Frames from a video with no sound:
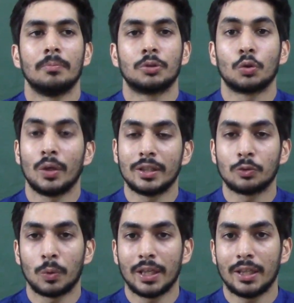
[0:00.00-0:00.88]
So it
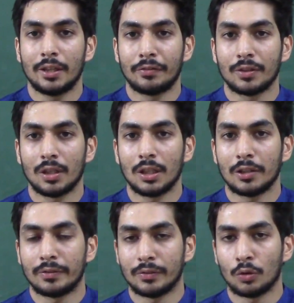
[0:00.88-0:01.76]
is very
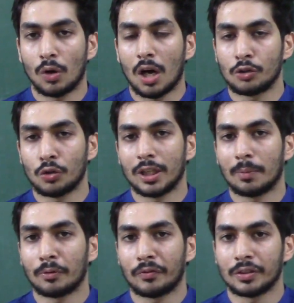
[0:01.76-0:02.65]
difficult if you are
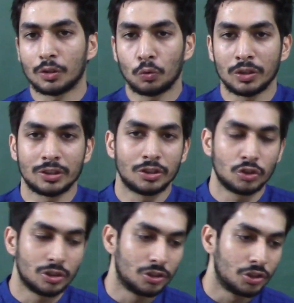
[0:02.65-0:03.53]
joining a professor who has
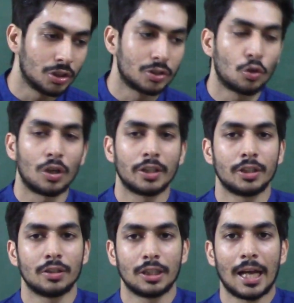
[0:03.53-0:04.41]
just got a
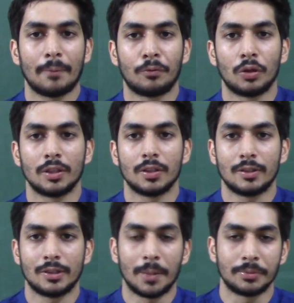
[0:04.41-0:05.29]
lab for
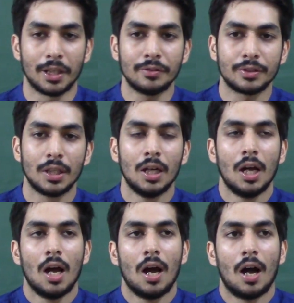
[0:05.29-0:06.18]
themselves.
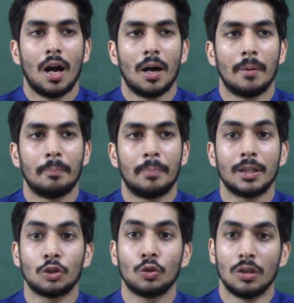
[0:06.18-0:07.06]

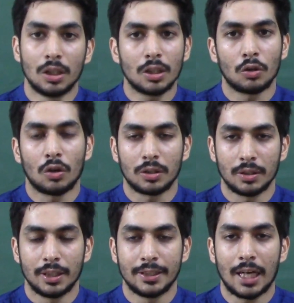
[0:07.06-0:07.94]
But you learn a lot
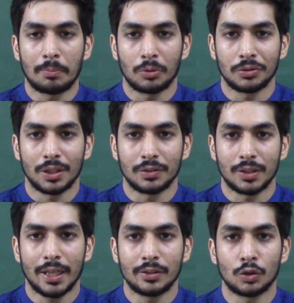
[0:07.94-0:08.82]
in that process,
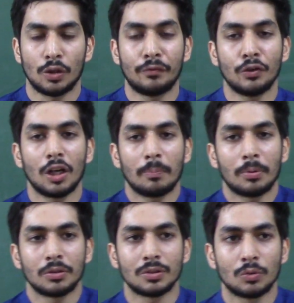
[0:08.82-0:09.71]
right? So if you are a
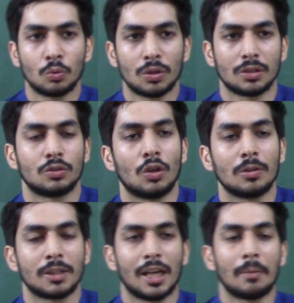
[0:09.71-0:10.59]
person who does
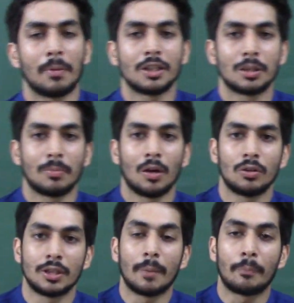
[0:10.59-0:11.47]
not care much
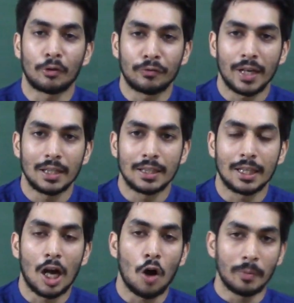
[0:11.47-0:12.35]
about the profile,
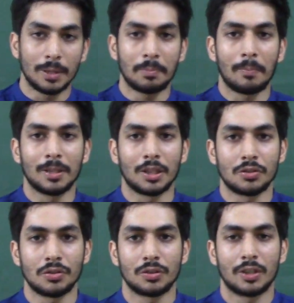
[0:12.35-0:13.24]
that how many
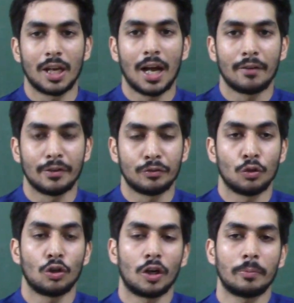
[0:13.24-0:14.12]
publications they have, if
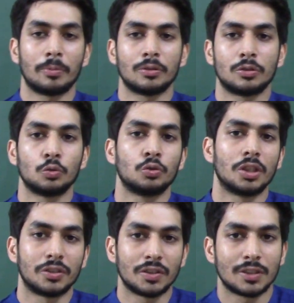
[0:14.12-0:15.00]
you are not a person who
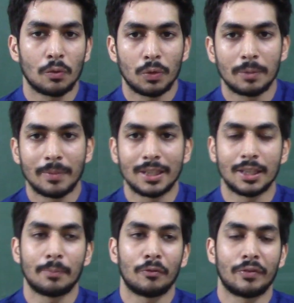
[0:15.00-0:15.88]
judges someone by
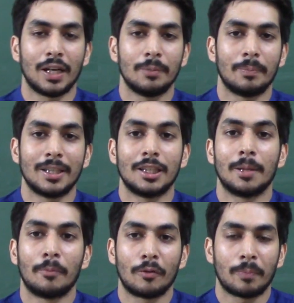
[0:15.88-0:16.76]
their profile, by the
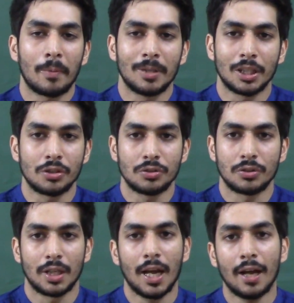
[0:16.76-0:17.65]
number of
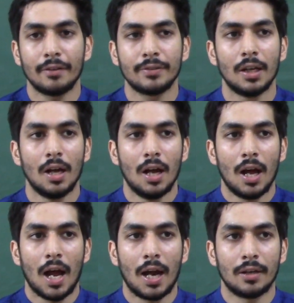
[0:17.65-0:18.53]
publications they have,
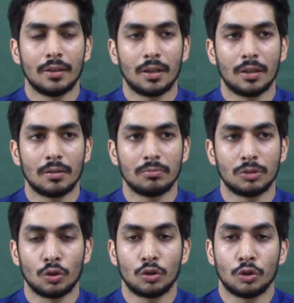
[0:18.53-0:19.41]
and
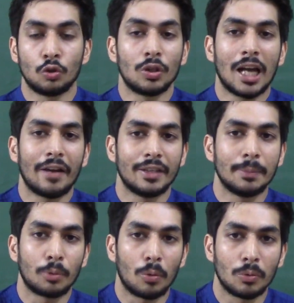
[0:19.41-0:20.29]
you know, you don't have
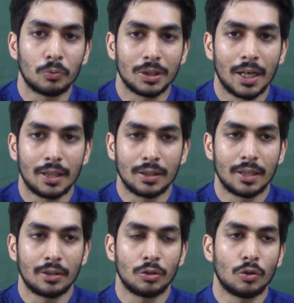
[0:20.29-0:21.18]
any problem with
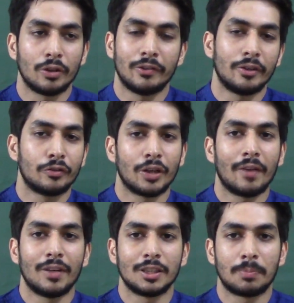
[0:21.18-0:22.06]
that, you know, even if you
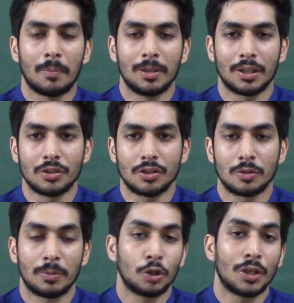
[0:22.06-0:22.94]
have less
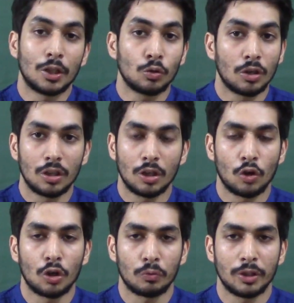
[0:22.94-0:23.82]
publications, but you get to learn a
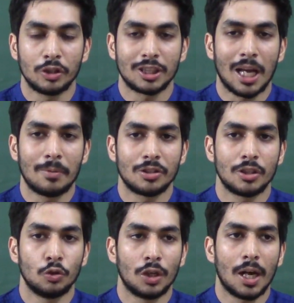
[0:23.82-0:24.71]
lot when you establish
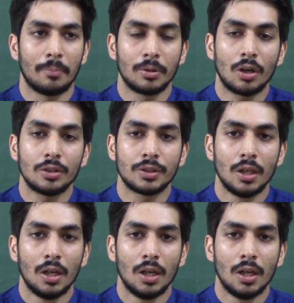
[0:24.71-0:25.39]
a new lab, because